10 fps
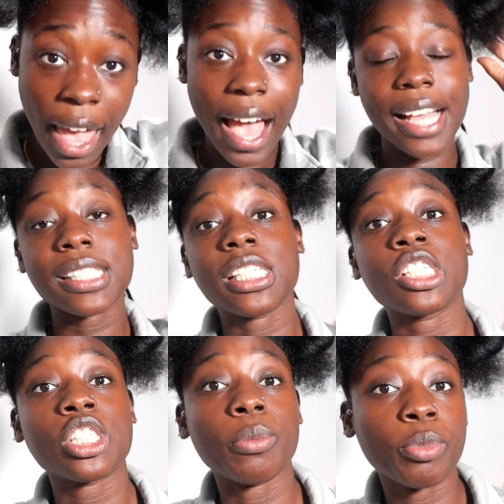I seen
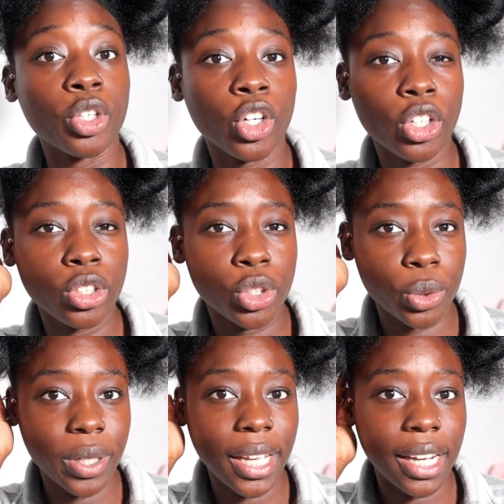some girl
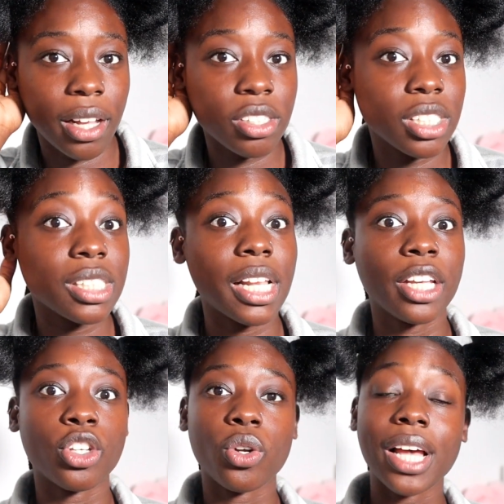do it and I was just
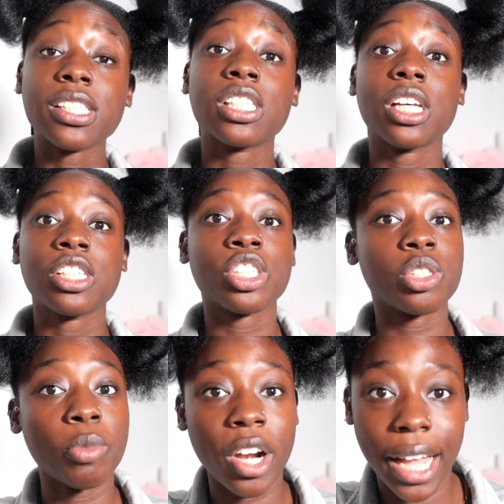like, yo, that's such a
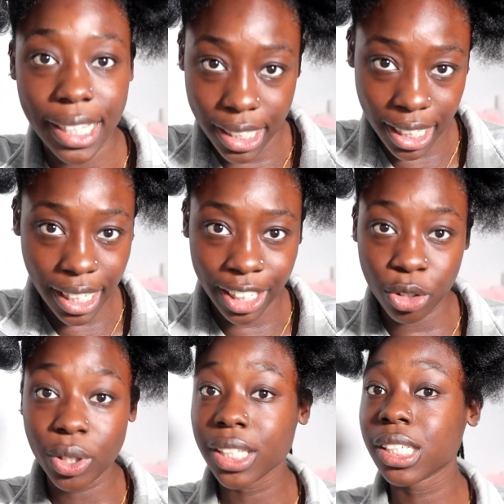smart idea. Like,
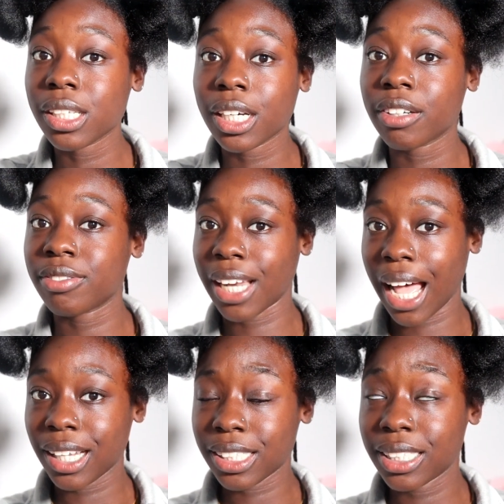you get the look of
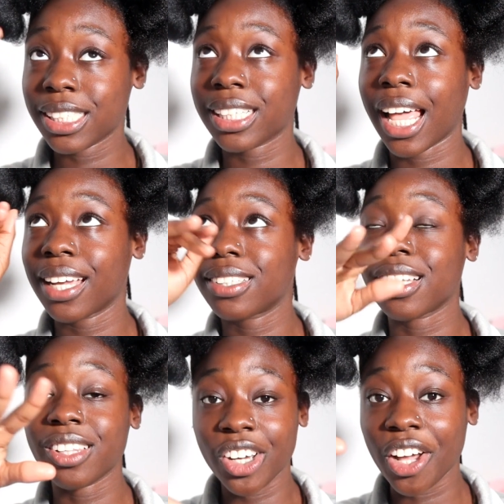
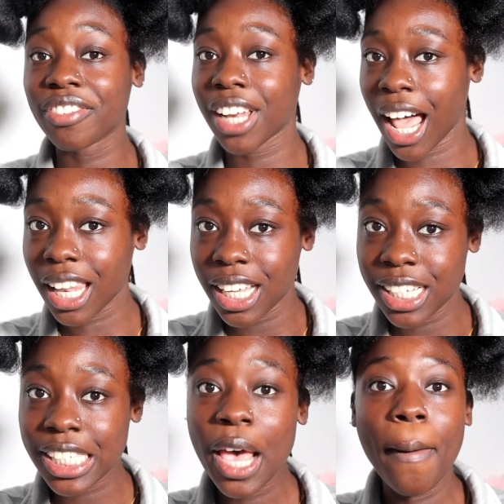
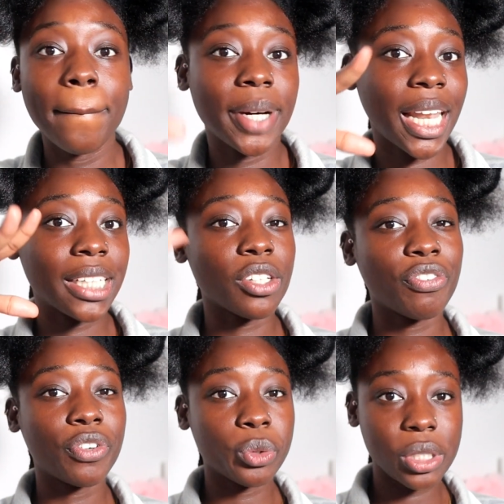knotless, but like the
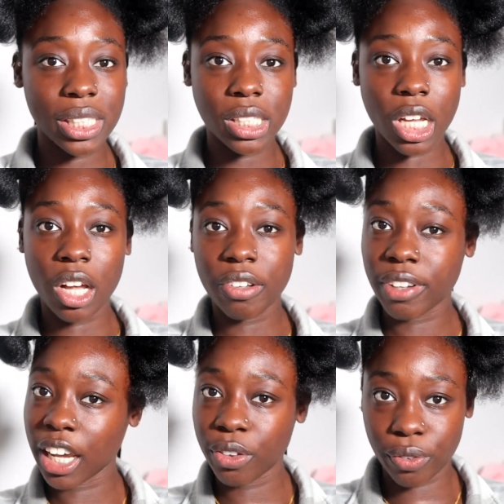fullness of
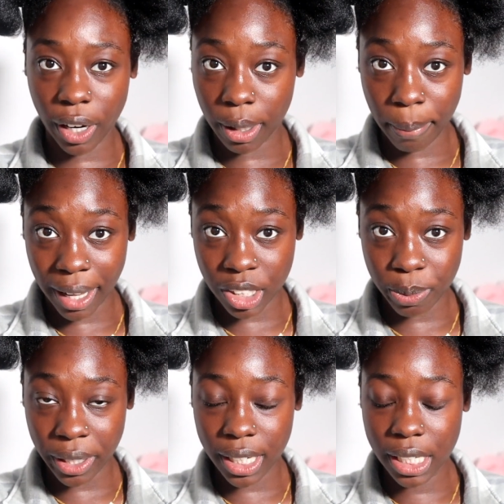like regular box
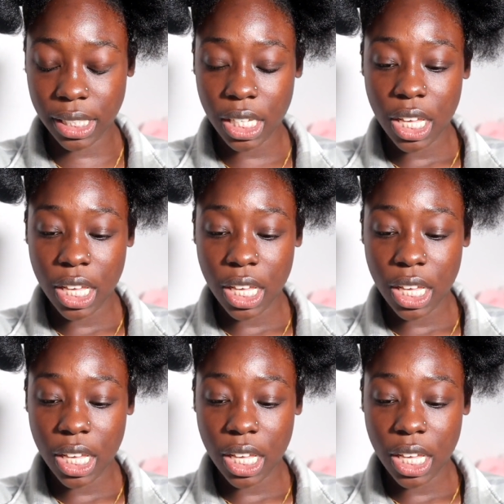braids.